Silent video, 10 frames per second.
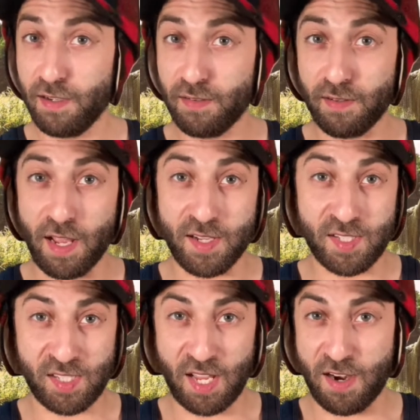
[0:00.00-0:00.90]
What else
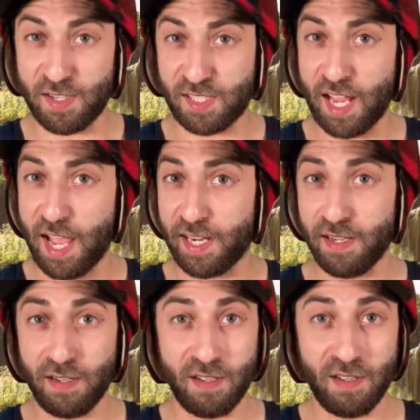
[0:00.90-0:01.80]
is there to say?
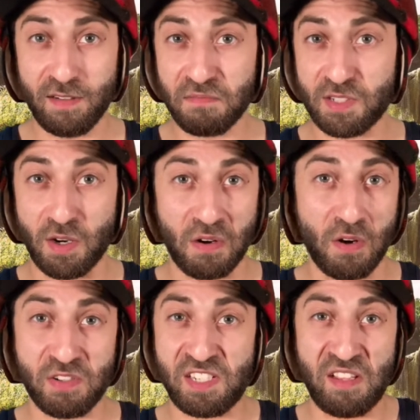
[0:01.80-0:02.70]
Don't
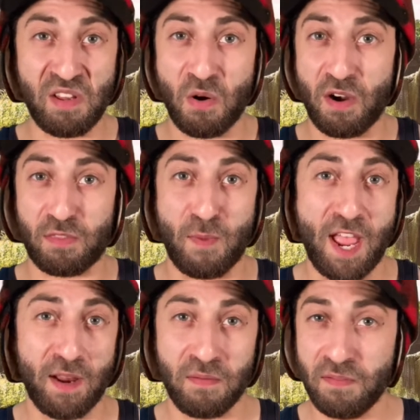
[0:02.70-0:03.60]
go see the
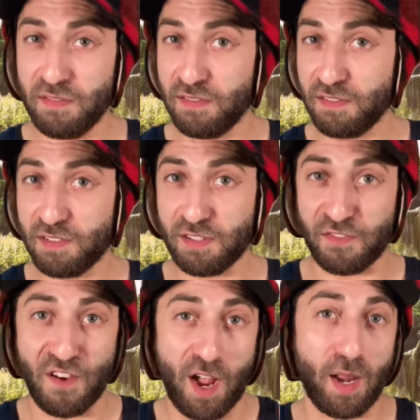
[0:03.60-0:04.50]
Northman. It's
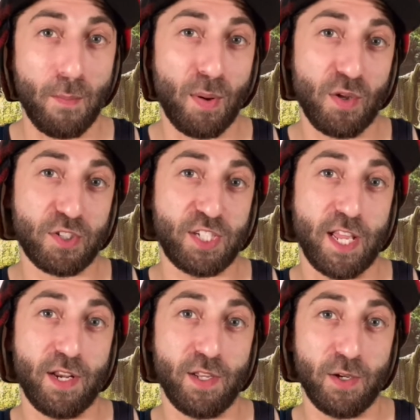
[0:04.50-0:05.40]
fucking
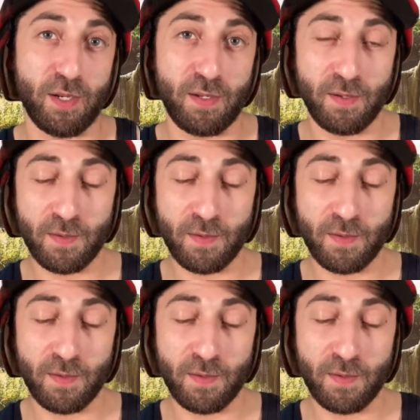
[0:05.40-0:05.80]
bullshit, dude.